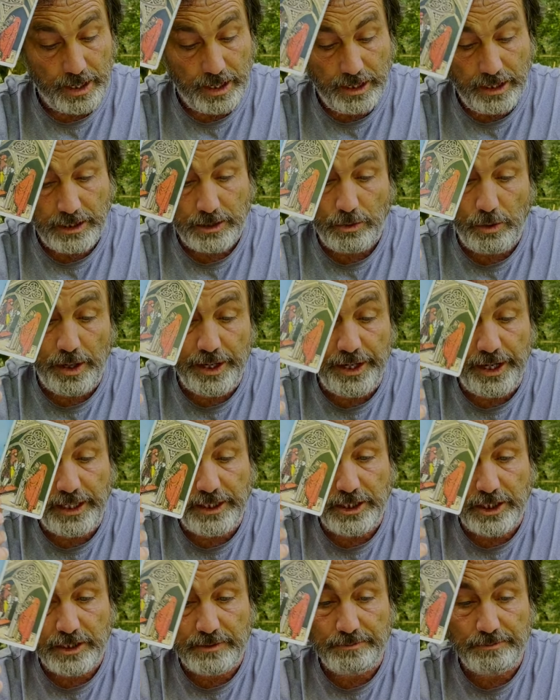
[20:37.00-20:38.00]
That's quite
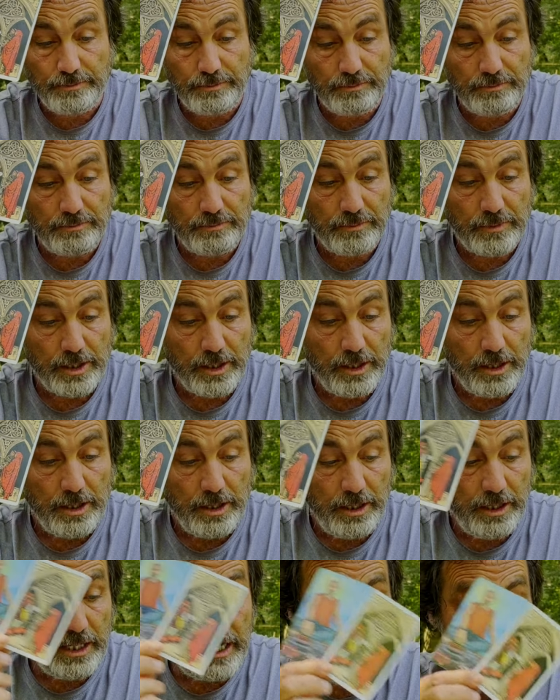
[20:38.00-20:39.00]
nice.
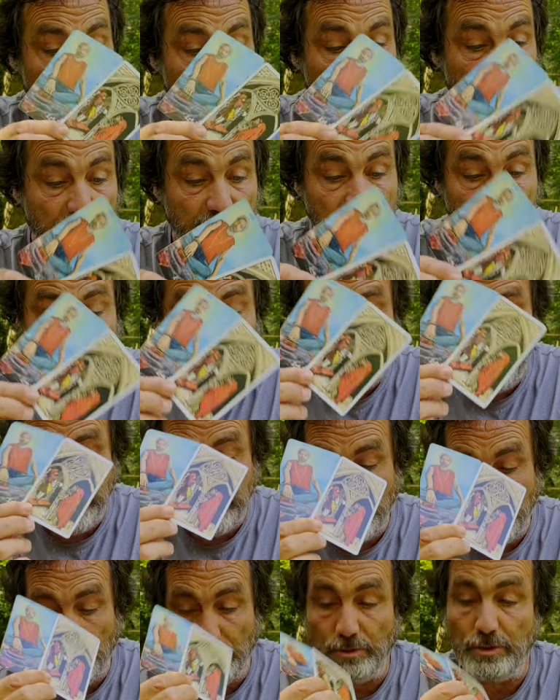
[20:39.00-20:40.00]
You now got the King of
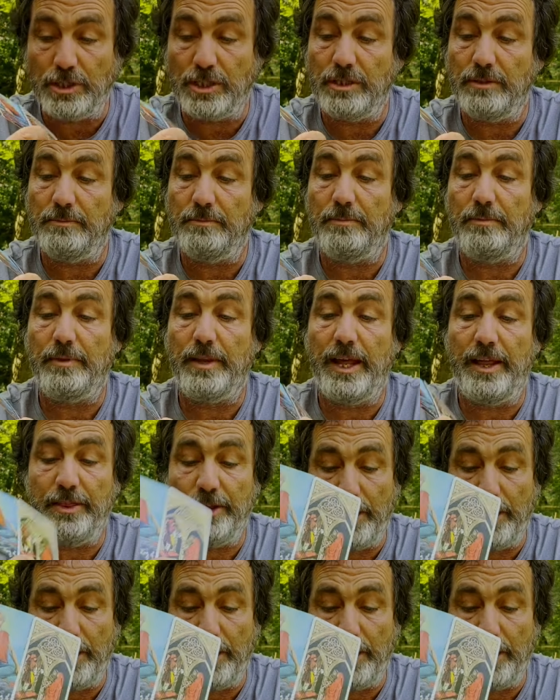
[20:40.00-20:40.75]
Pentacles and